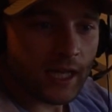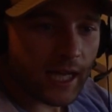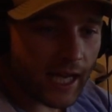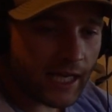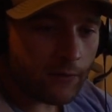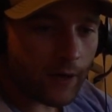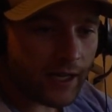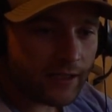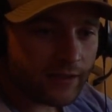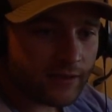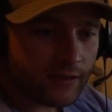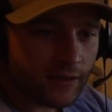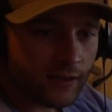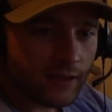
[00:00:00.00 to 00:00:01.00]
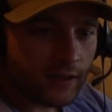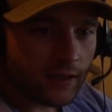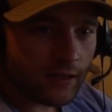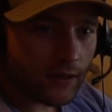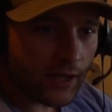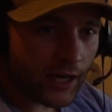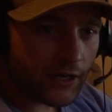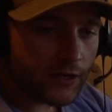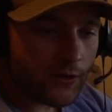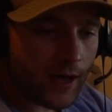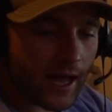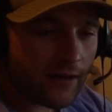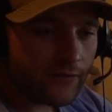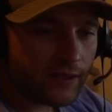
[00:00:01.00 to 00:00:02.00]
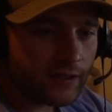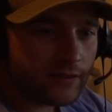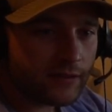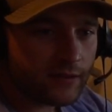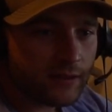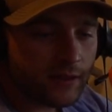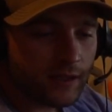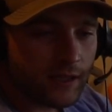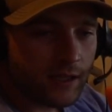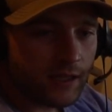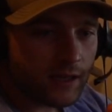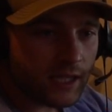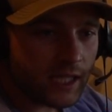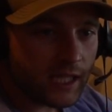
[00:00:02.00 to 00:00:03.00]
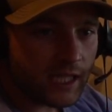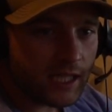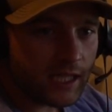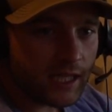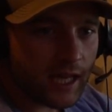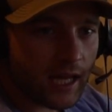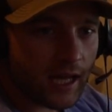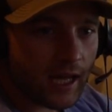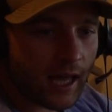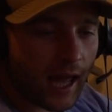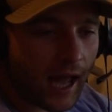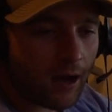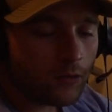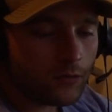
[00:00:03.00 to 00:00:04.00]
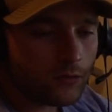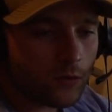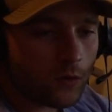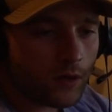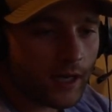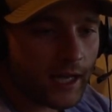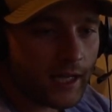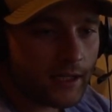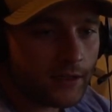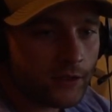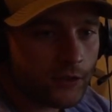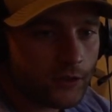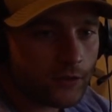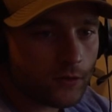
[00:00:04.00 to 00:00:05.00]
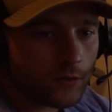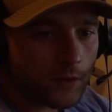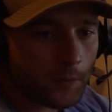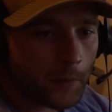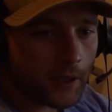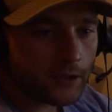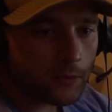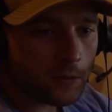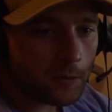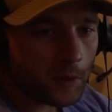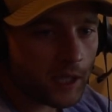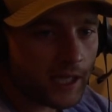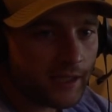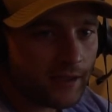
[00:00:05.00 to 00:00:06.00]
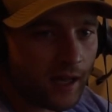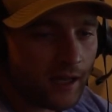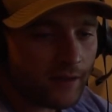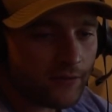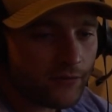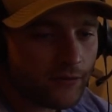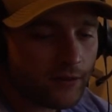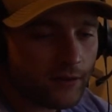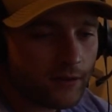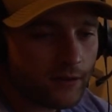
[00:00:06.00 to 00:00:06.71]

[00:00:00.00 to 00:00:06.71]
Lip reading: anyways, there you have it. The Outdoor Edge replaceable blade knife.